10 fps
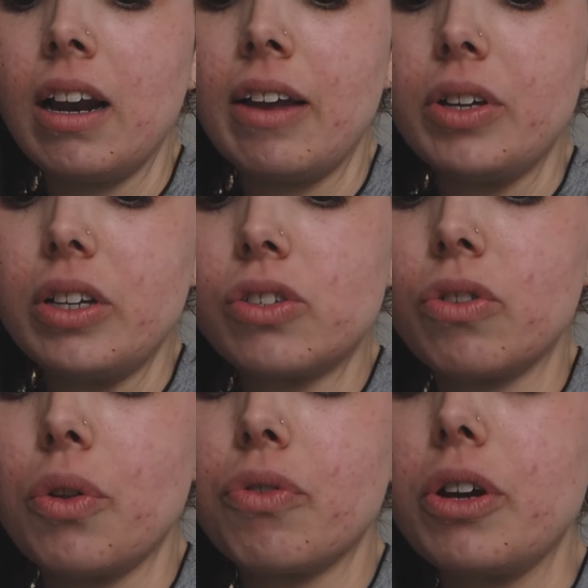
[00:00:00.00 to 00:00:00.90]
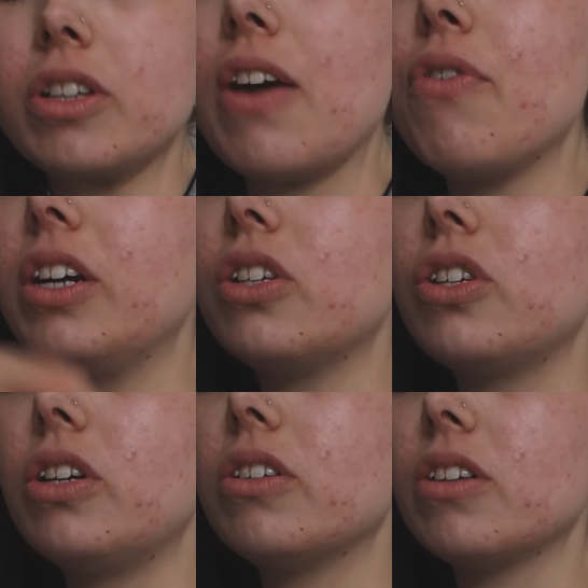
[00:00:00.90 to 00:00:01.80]
I'll have a scroll through. Because I find as
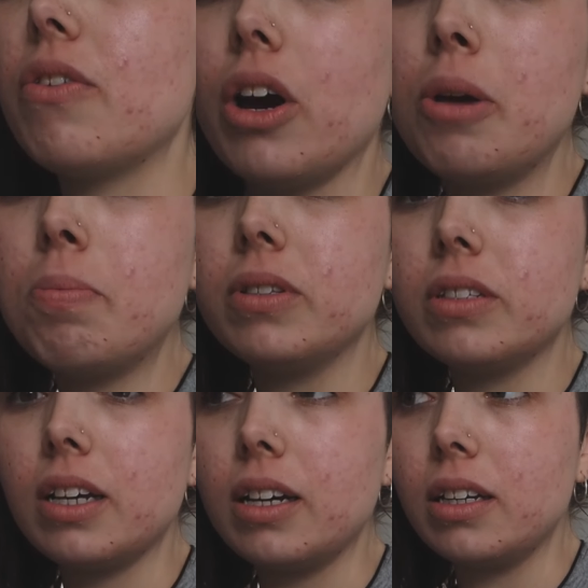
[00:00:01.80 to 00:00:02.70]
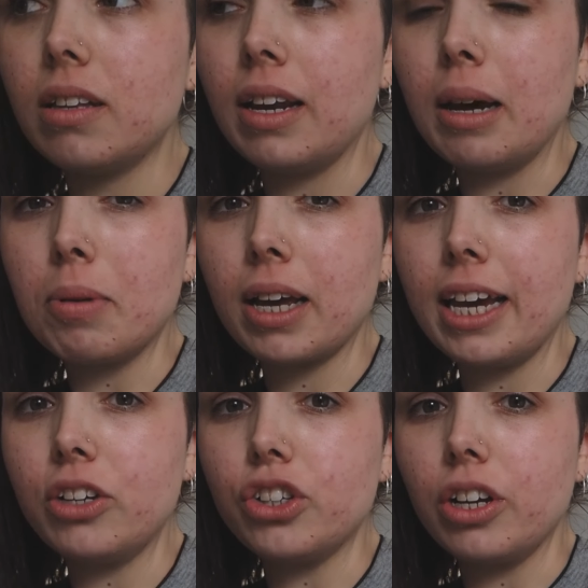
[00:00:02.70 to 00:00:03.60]
soon as I've opened a, an
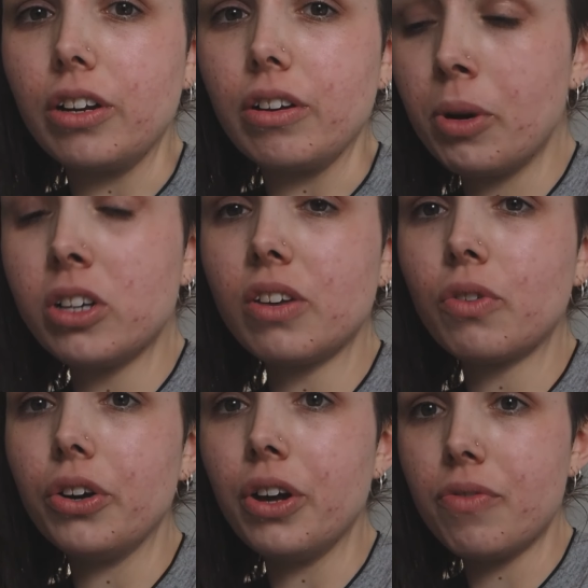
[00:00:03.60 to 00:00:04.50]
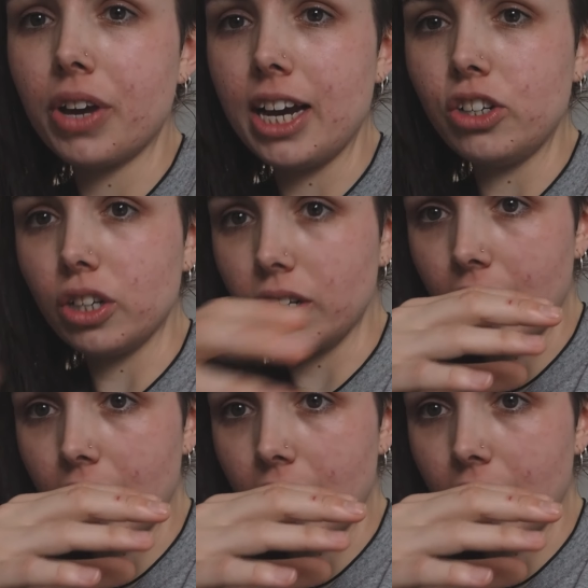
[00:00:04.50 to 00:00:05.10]
application, because I've got a notification,